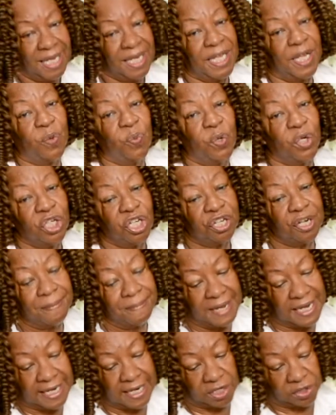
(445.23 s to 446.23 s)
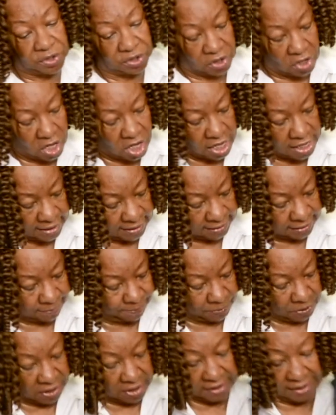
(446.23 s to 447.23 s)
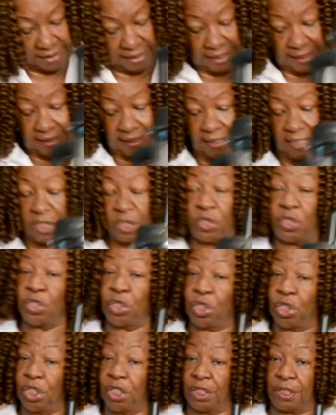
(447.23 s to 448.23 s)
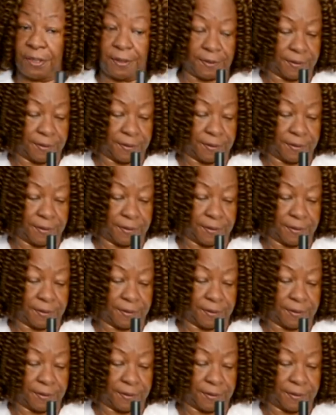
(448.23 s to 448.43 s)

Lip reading: Now we're going to make our sauce, because this needs to cook.